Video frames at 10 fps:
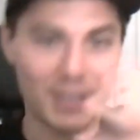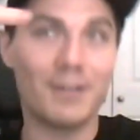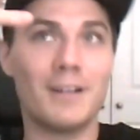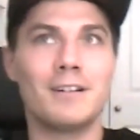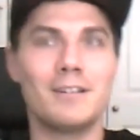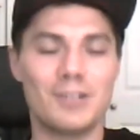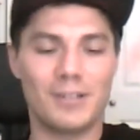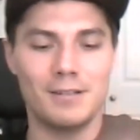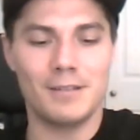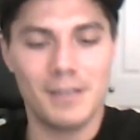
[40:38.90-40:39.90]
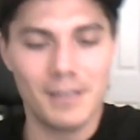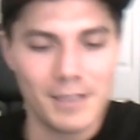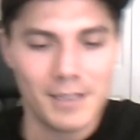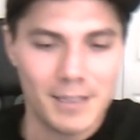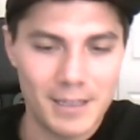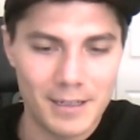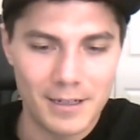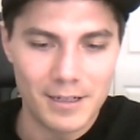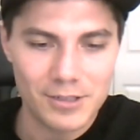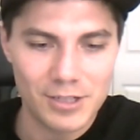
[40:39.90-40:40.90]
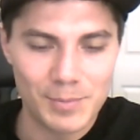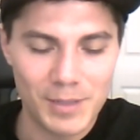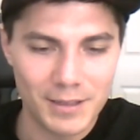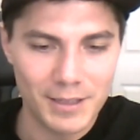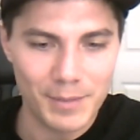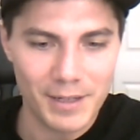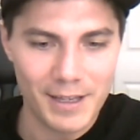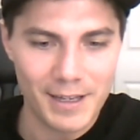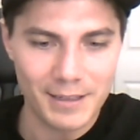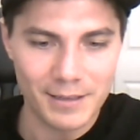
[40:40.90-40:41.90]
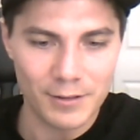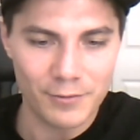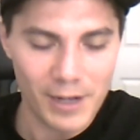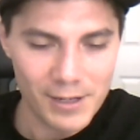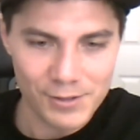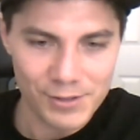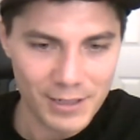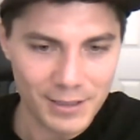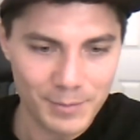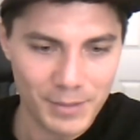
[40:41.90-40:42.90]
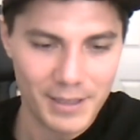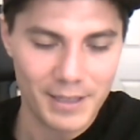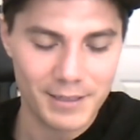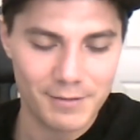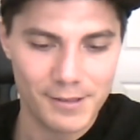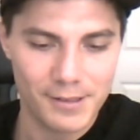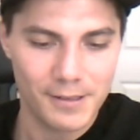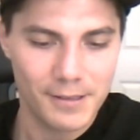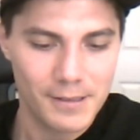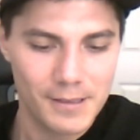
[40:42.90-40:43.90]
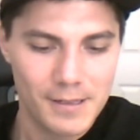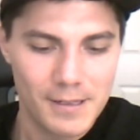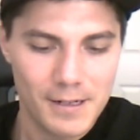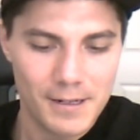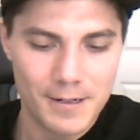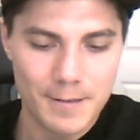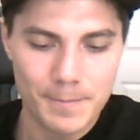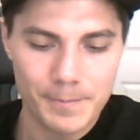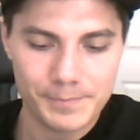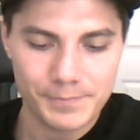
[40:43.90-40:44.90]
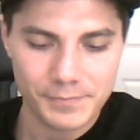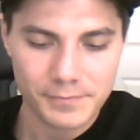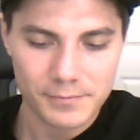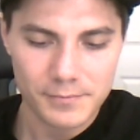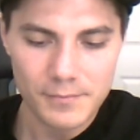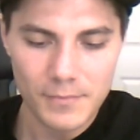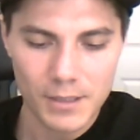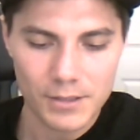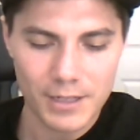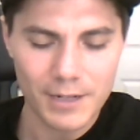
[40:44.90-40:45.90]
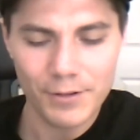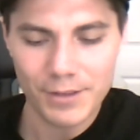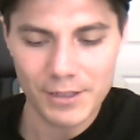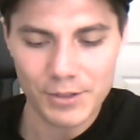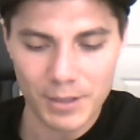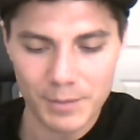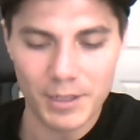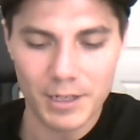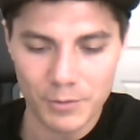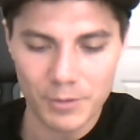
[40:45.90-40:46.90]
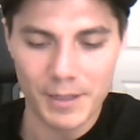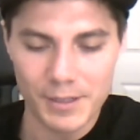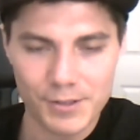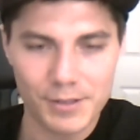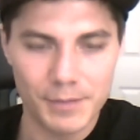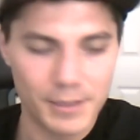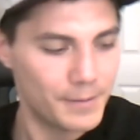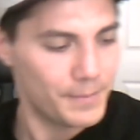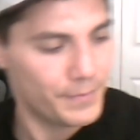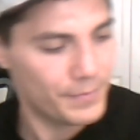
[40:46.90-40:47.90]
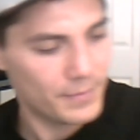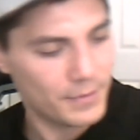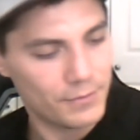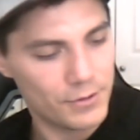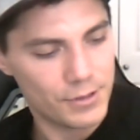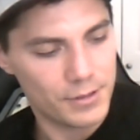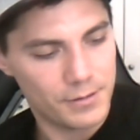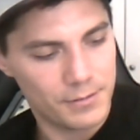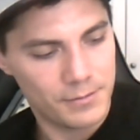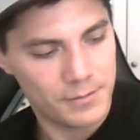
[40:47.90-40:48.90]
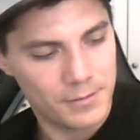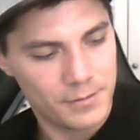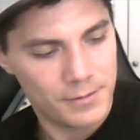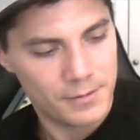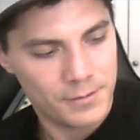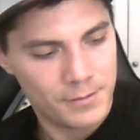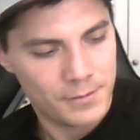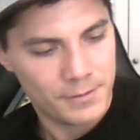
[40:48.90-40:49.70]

around and shit, and she's being lit by that, and their visors get lit by that and everything. I definitely think it's going to become more mainstream though, for sure. Mm-hmm.